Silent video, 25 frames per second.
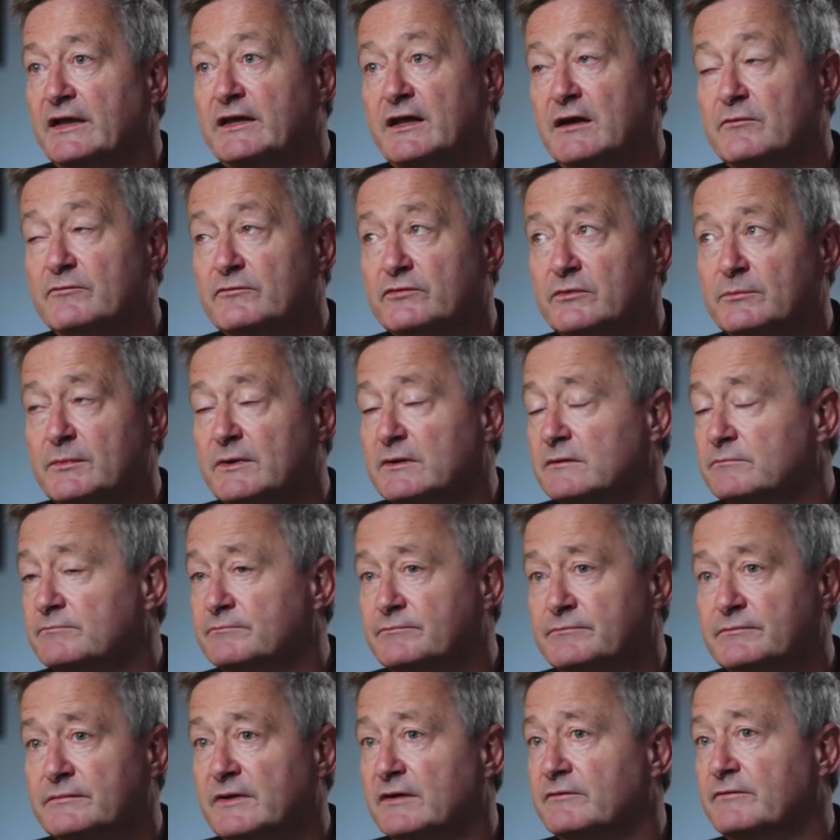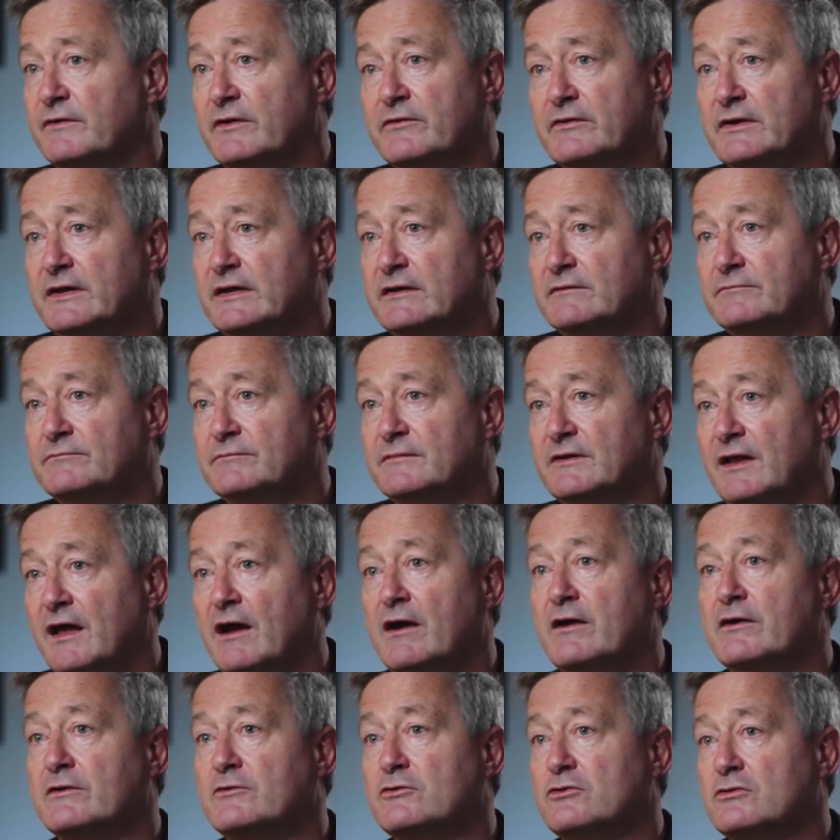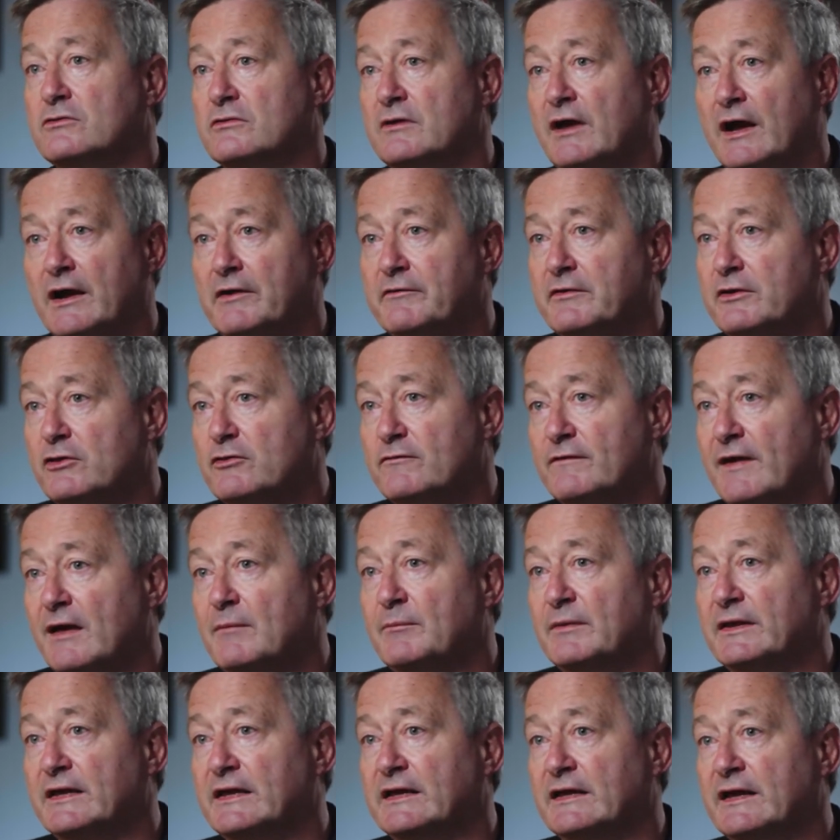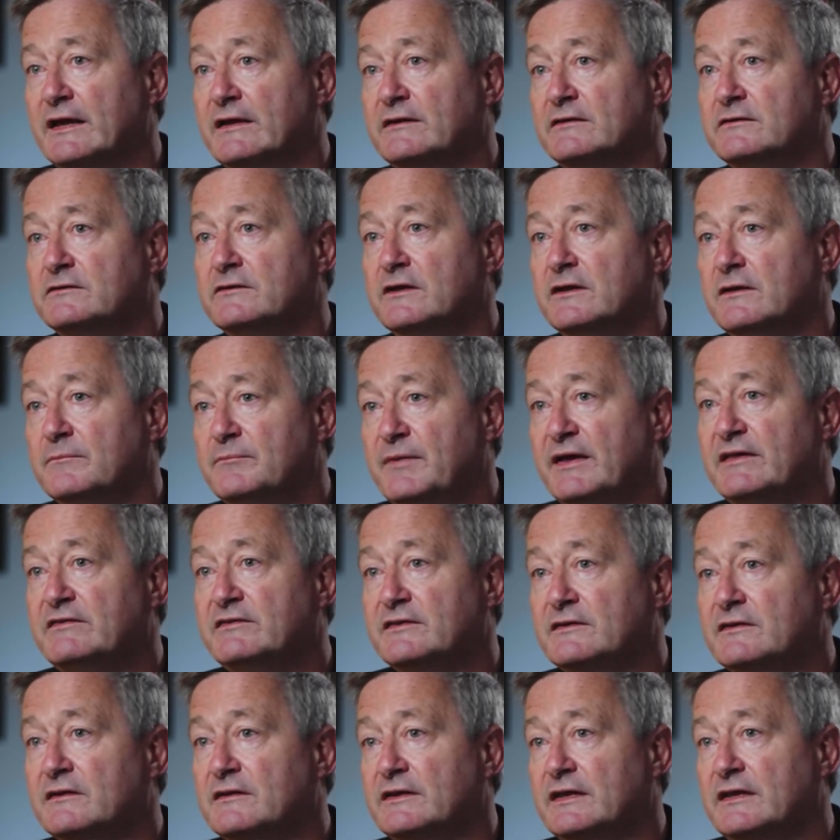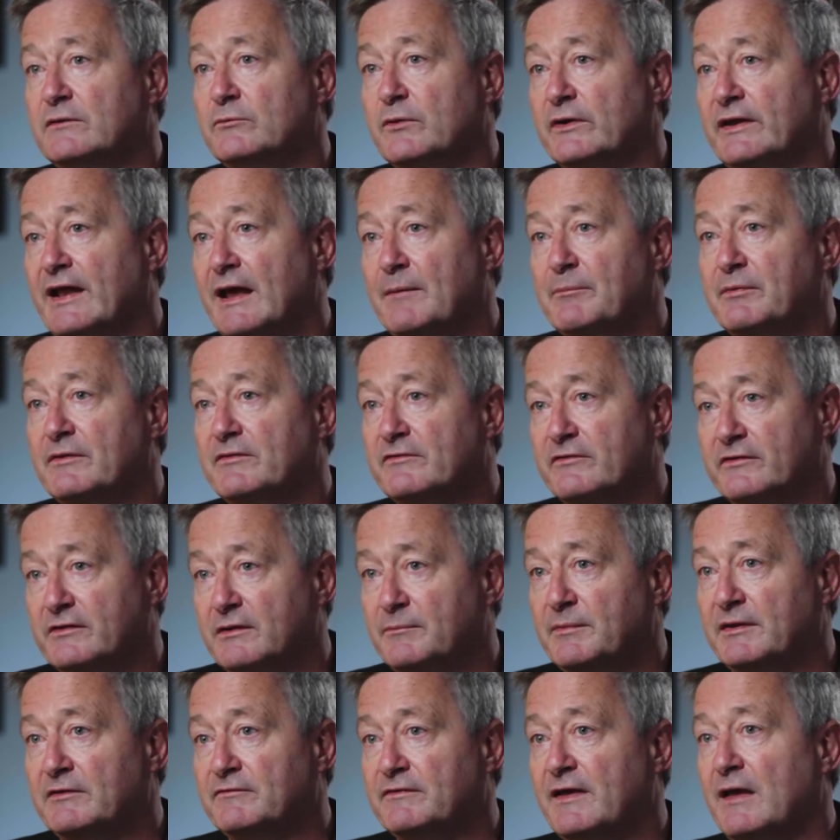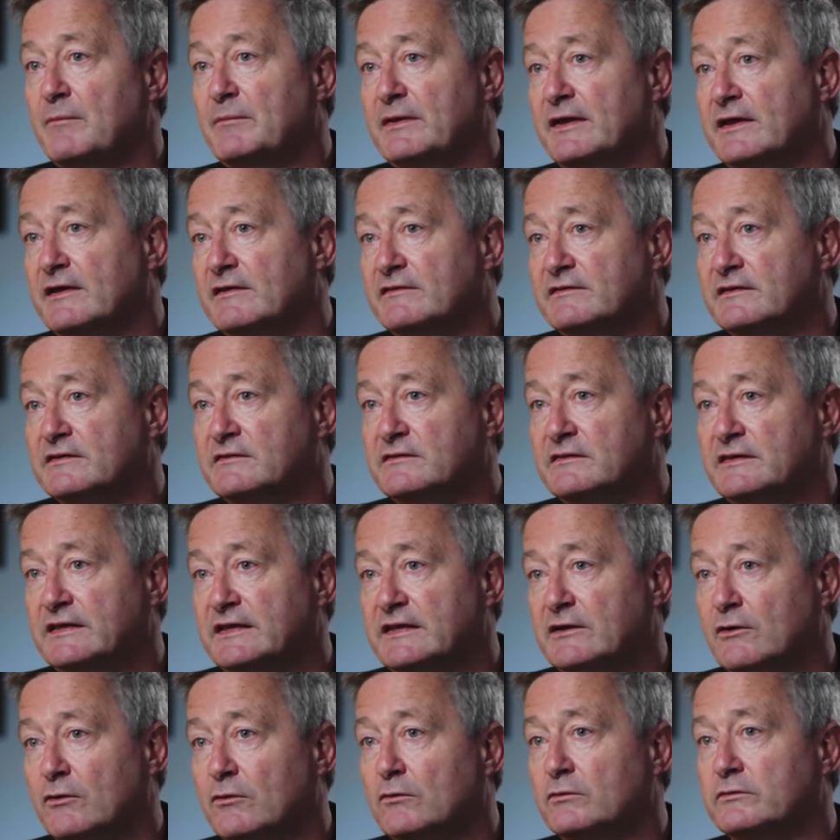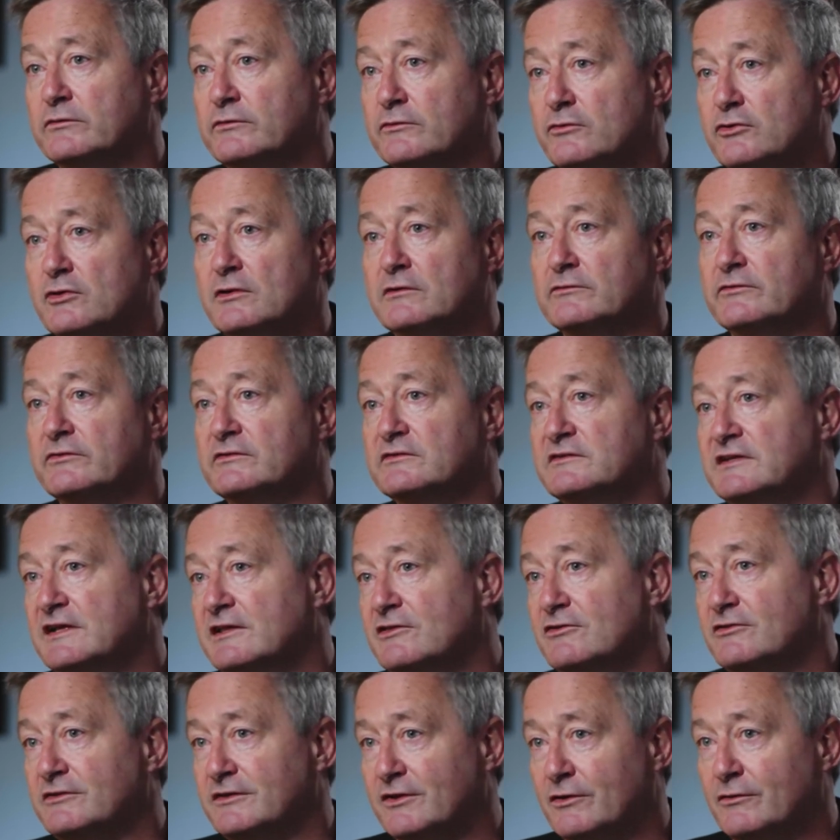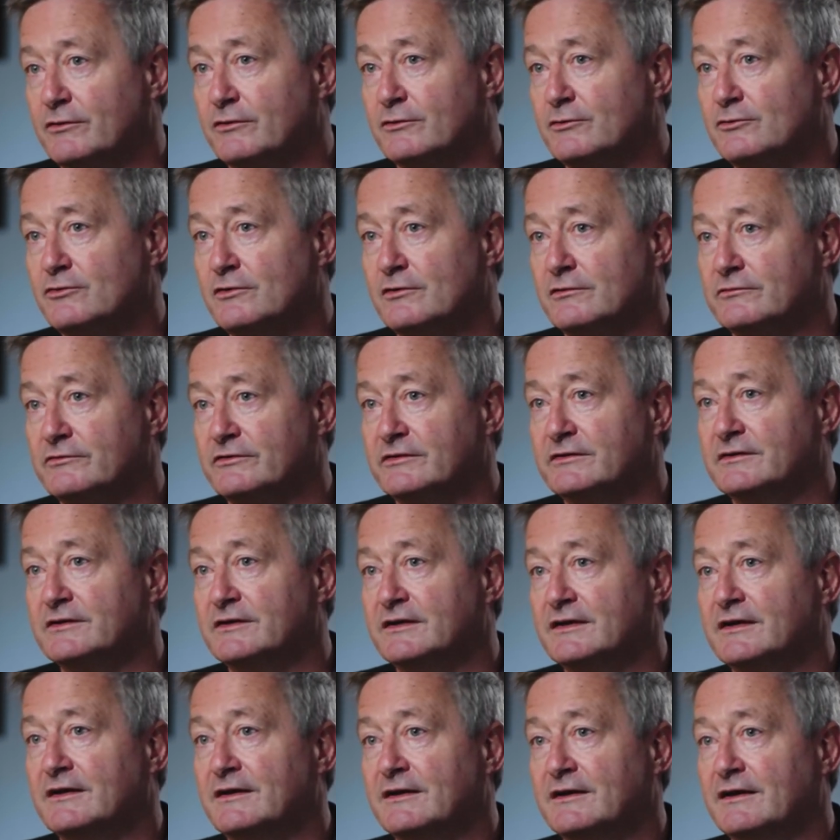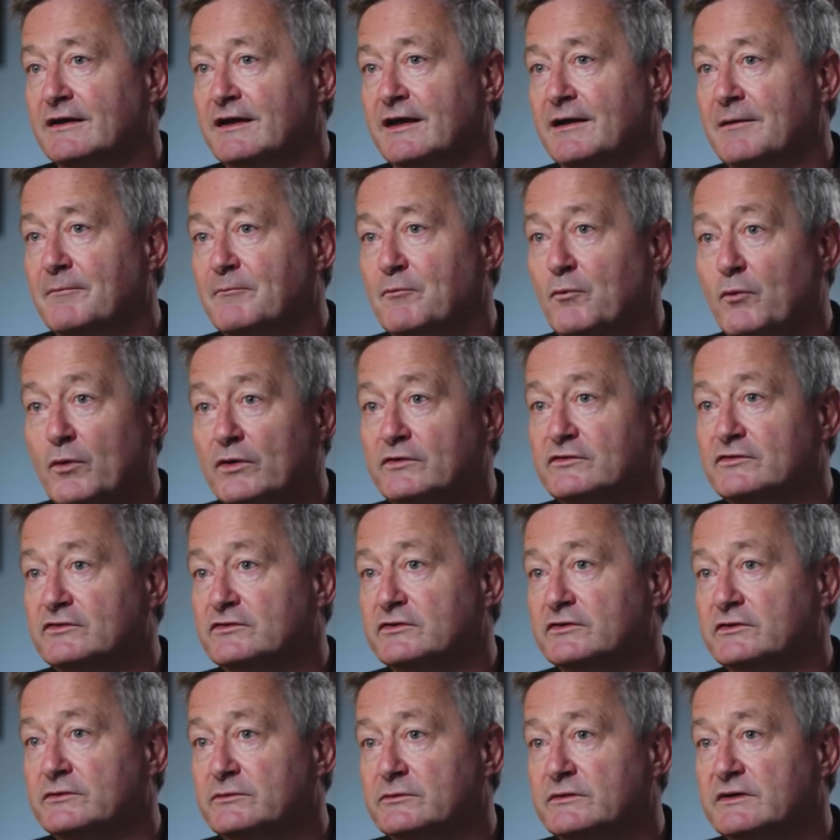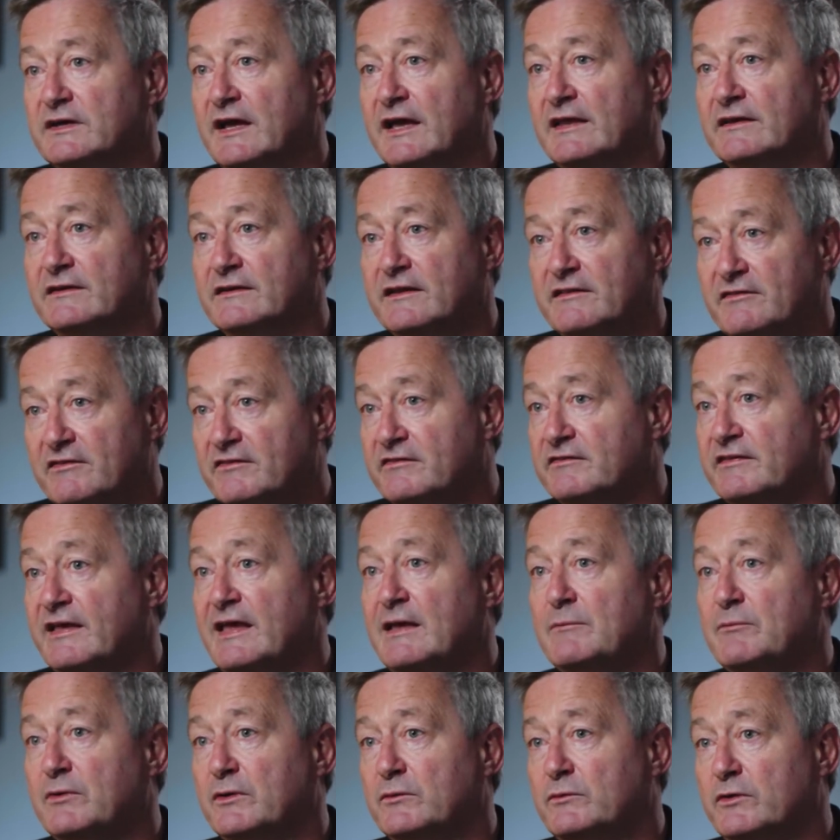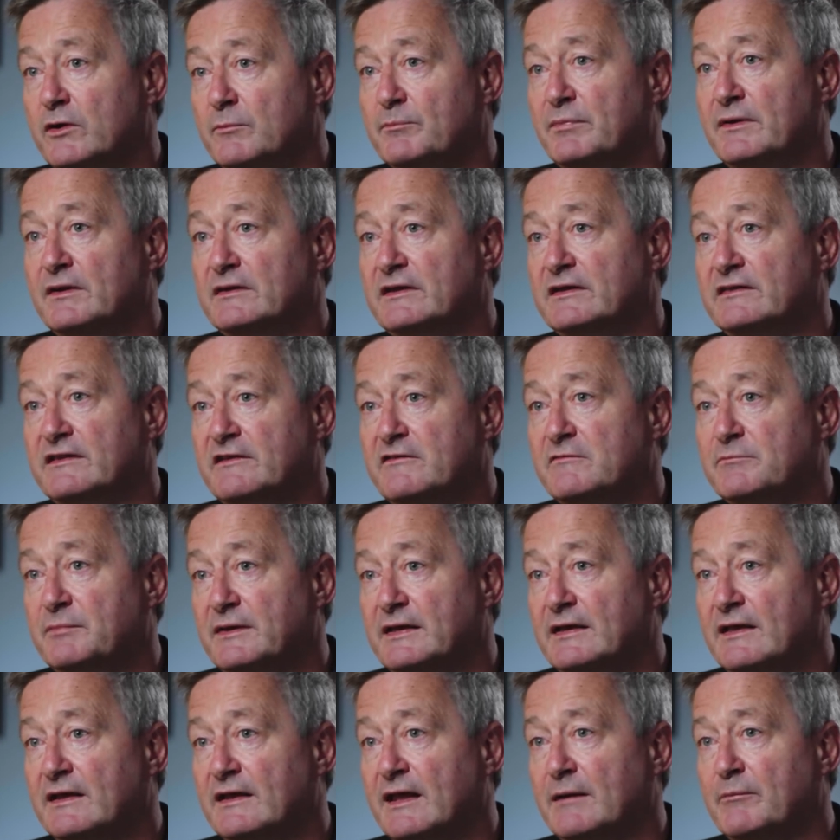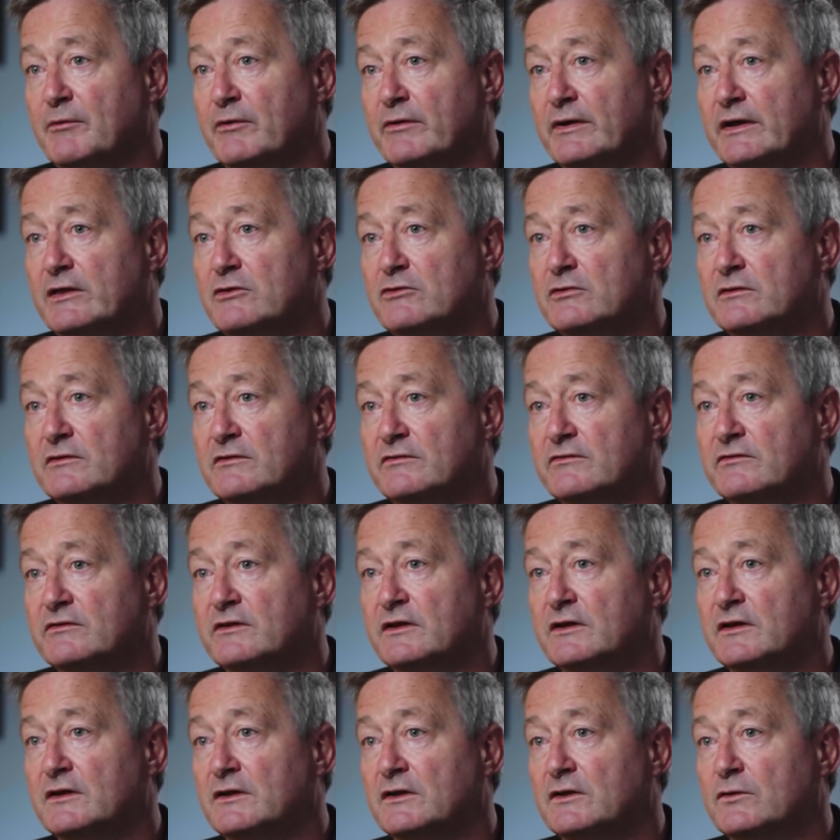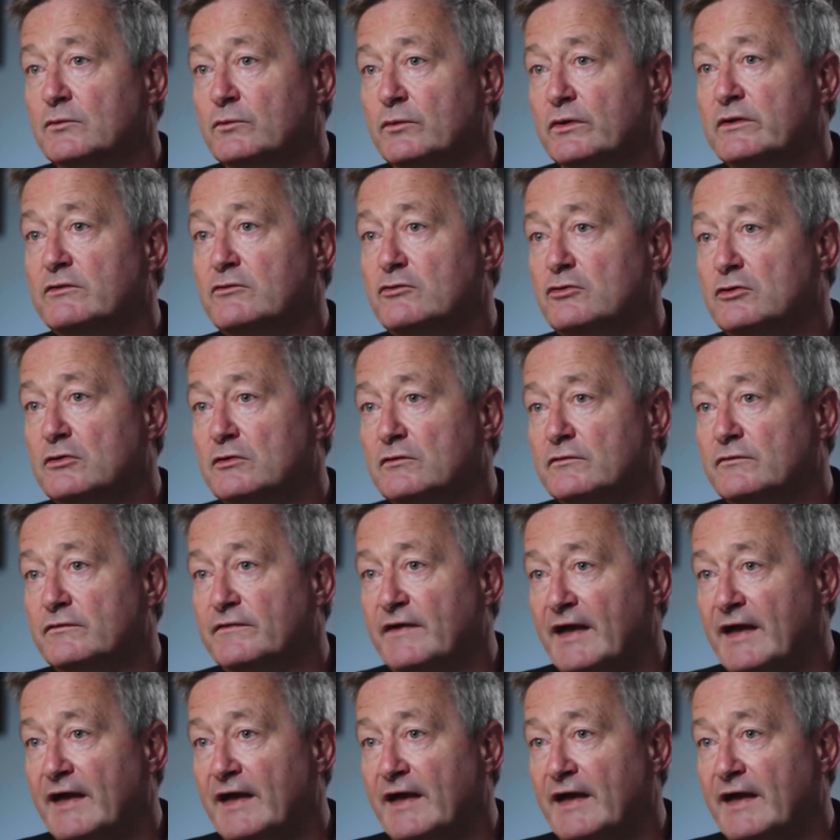come from a very large Irish family, and basically what happens in a big family is that the older children teach the younger children what to do. And it's the same when you're building these big collaborations. Once you've